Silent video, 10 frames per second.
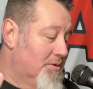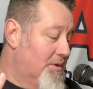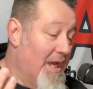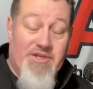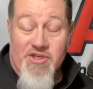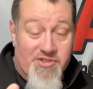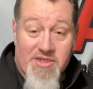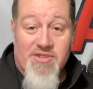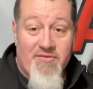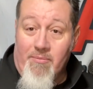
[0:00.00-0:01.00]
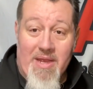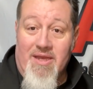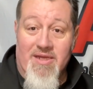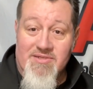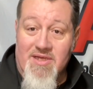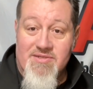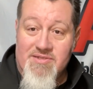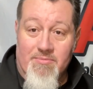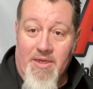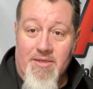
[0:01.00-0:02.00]
It just doesn't even make any sense
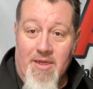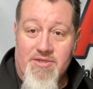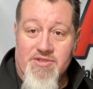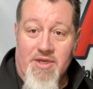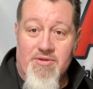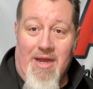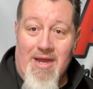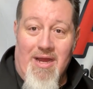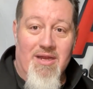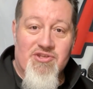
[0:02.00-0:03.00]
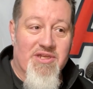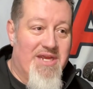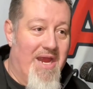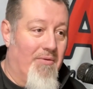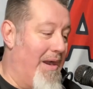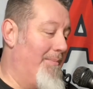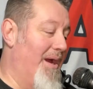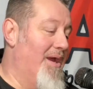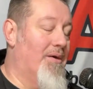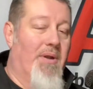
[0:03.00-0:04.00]
to me. I honestly can't wrap my
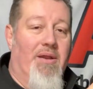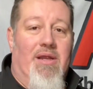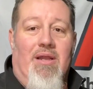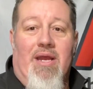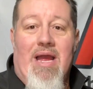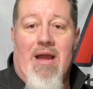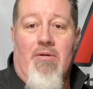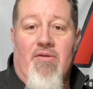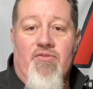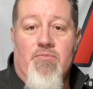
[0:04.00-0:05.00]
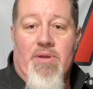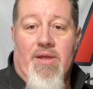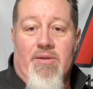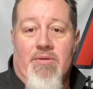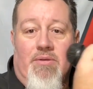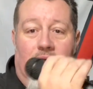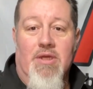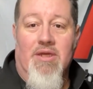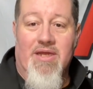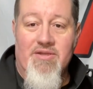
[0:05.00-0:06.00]
head around that. Like, how have you been
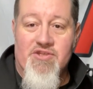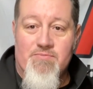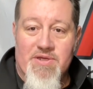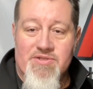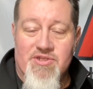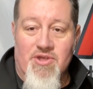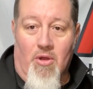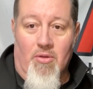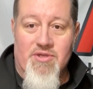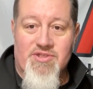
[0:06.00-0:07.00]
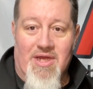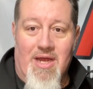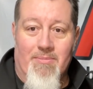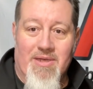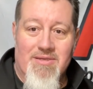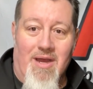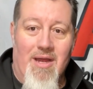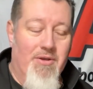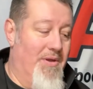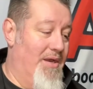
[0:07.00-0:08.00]
in this business all this time and not
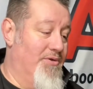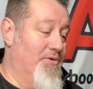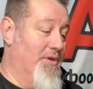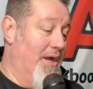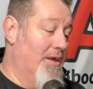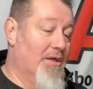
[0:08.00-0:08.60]
know how to do that?